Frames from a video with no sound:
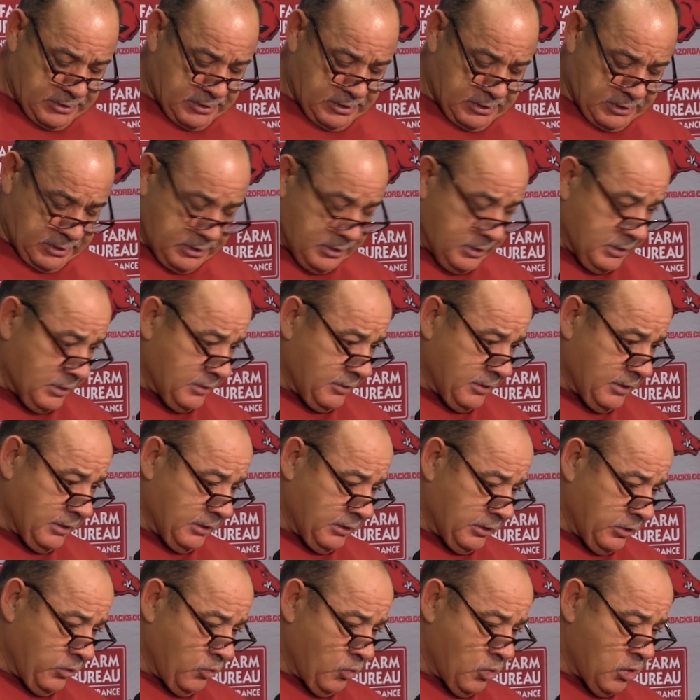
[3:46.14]
think
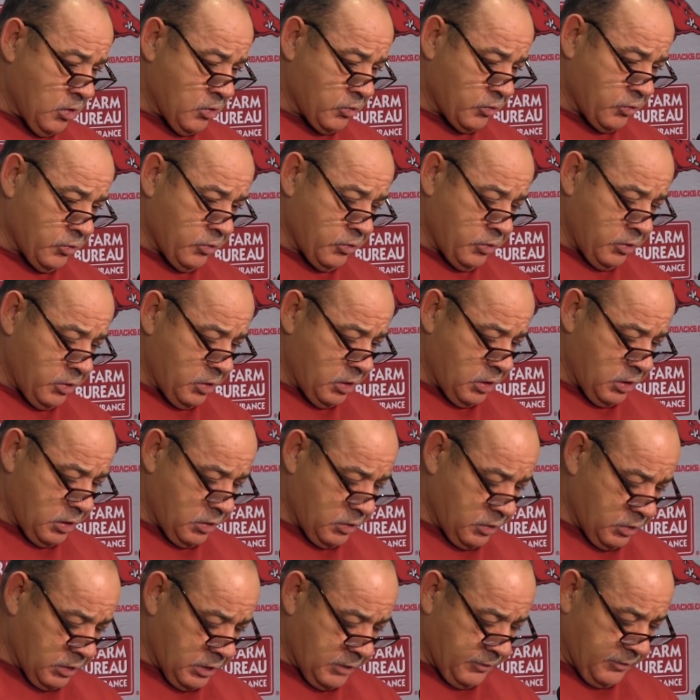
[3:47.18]
D.
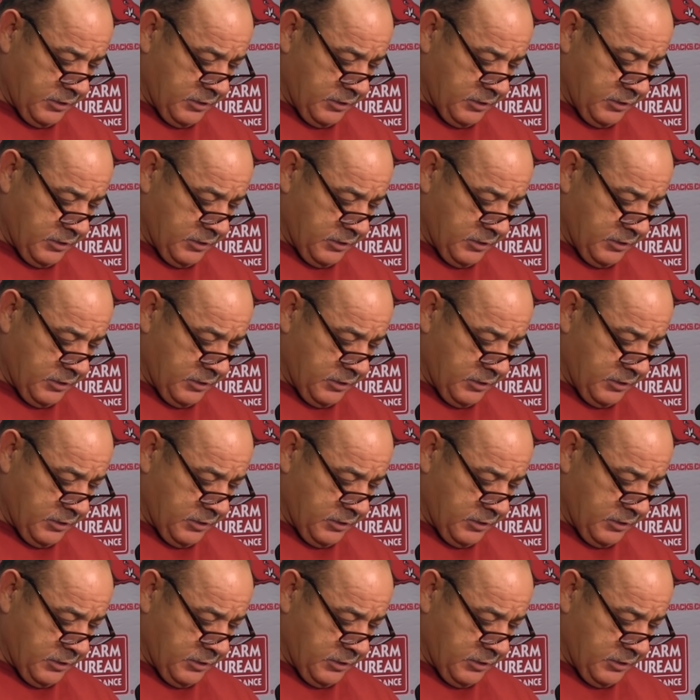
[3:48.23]
Walker.